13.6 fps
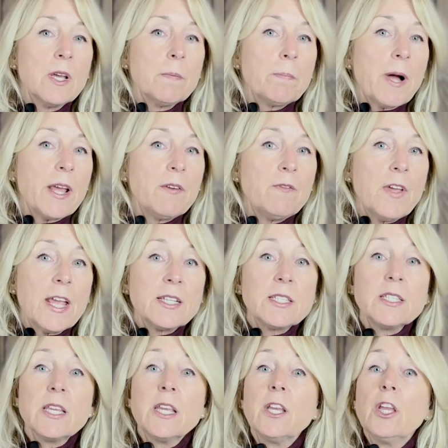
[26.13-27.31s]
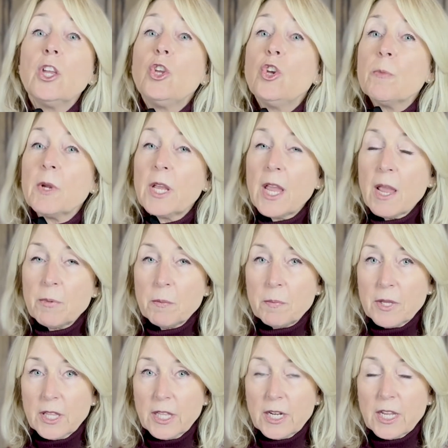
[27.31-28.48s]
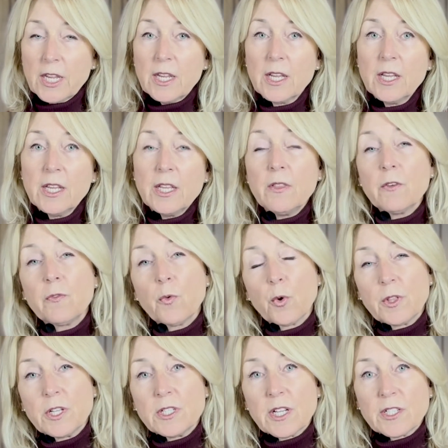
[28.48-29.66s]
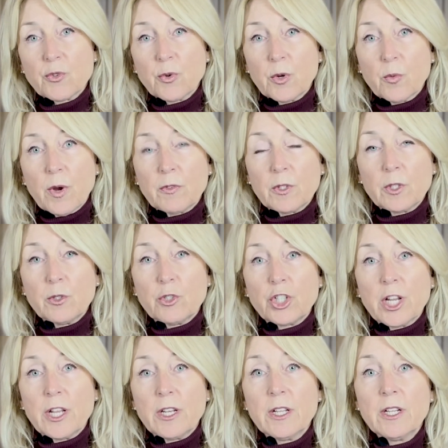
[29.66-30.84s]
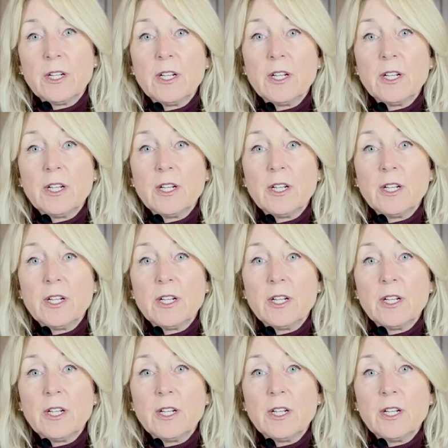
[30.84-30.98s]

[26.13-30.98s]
by advancing human capability in the Fourth Industrial Revolution.